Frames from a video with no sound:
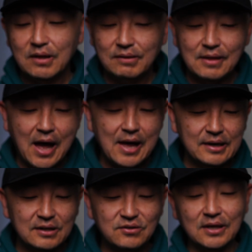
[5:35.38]

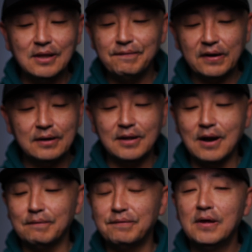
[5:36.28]
not significant
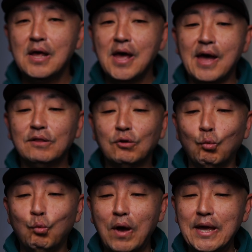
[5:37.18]
enough. And the
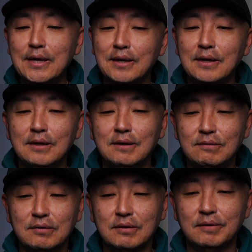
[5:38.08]
weight
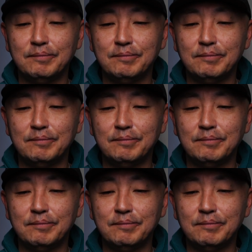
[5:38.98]
is,